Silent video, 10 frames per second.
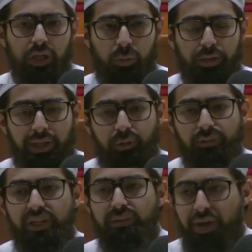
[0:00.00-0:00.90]
He went out
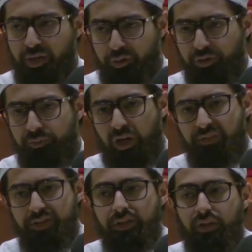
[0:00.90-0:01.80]
in many battles with the
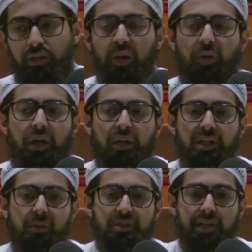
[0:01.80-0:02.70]
Prophet sallallahu
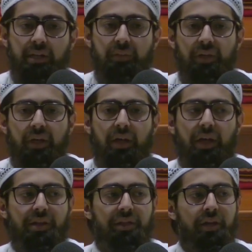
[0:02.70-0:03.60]
alaihi wasallam.
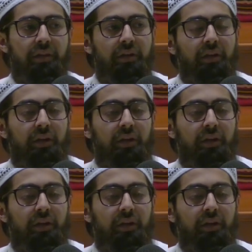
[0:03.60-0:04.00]
And then